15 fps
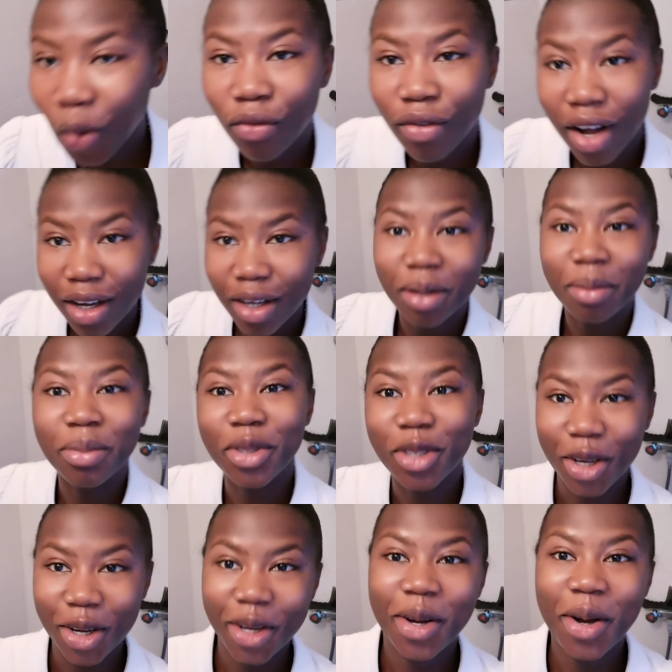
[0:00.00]
Welcome
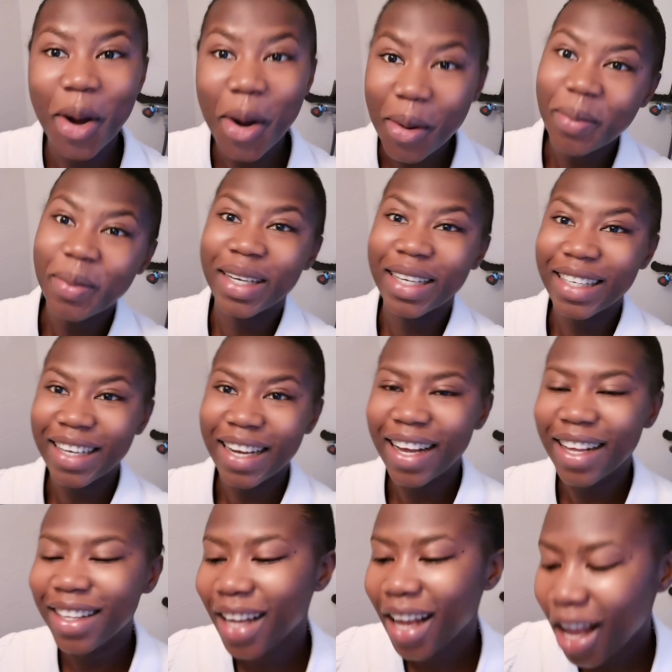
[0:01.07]
to my
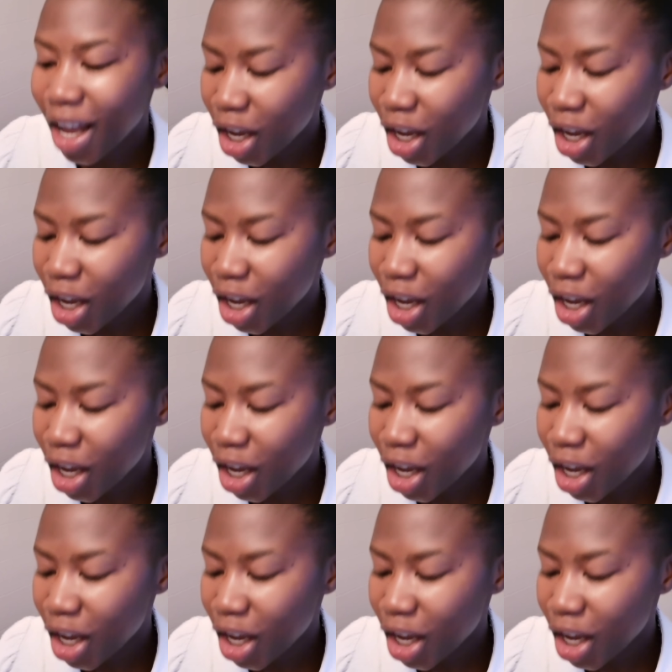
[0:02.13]
canal.